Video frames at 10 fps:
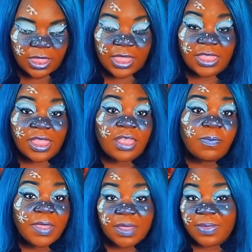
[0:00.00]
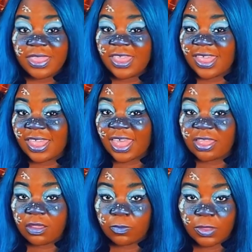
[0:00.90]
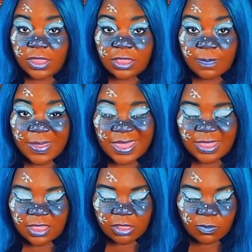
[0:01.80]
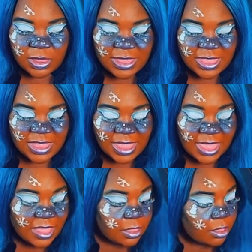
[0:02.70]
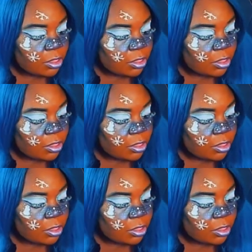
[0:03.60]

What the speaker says: isn't as pigmented as I want it to be, and it doesn't really stay.